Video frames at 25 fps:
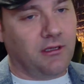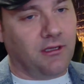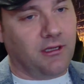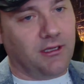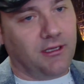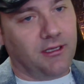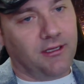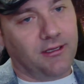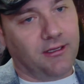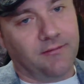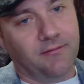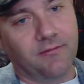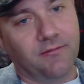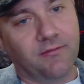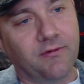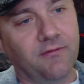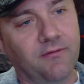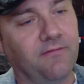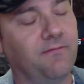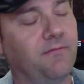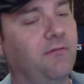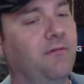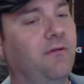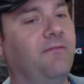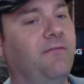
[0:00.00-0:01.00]
uh,
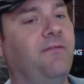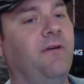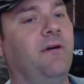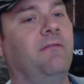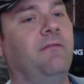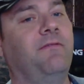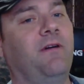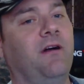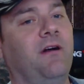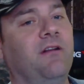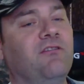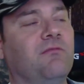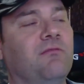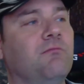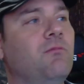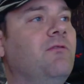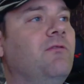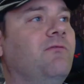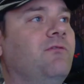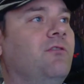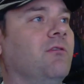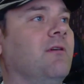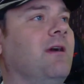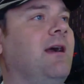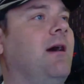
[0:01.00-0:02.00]
funds
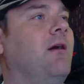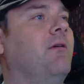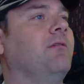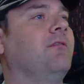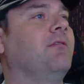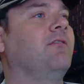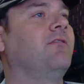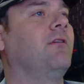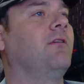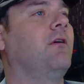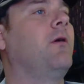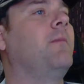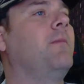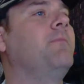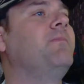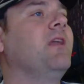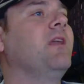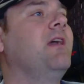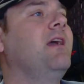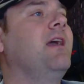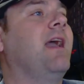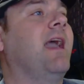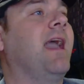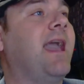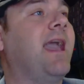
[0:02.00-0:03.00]
moved around. So,
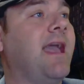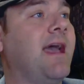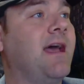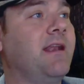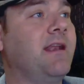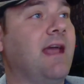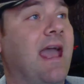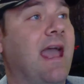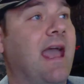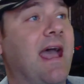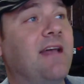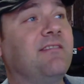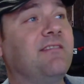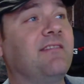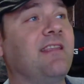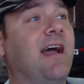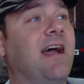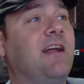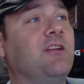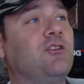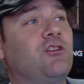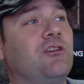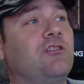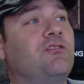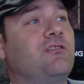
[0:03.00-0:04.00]
and has
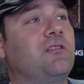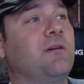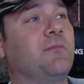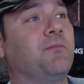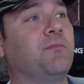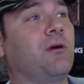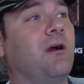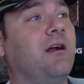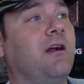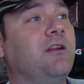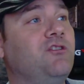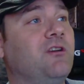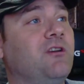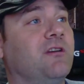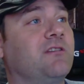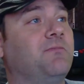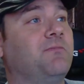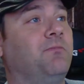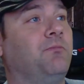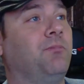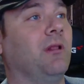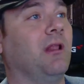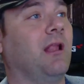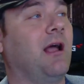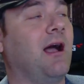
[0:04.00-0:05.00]
not just the project's
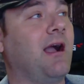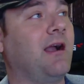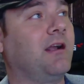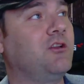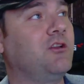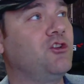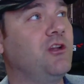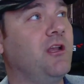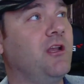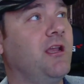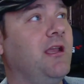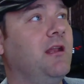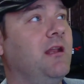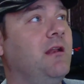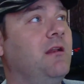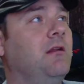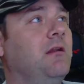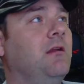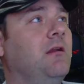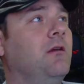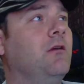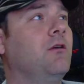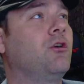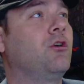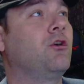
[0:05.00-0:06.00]
blockchain
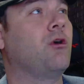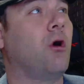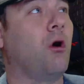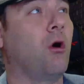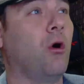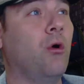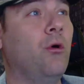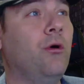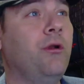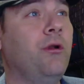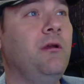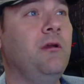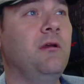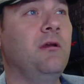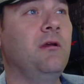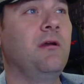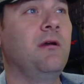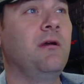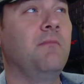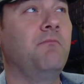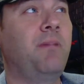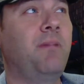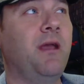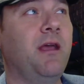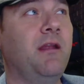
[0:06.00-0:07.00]
code
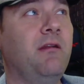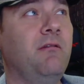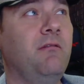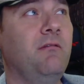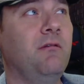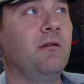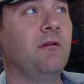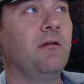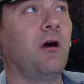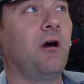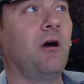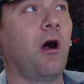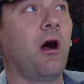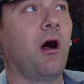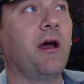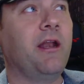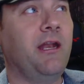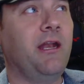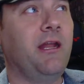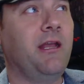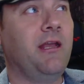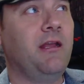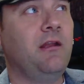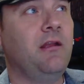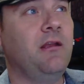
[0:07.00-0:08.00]
been
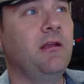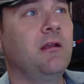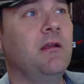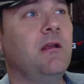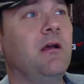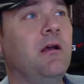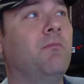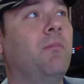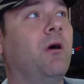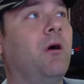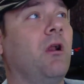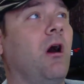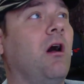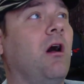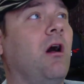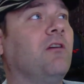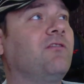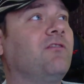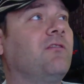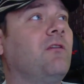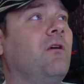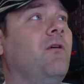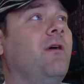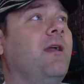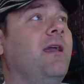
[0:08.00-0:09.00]
audited, but
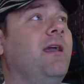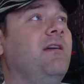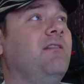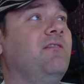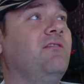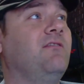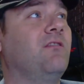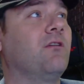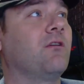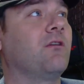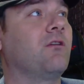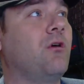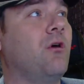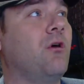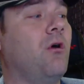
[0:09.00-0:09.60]
also does the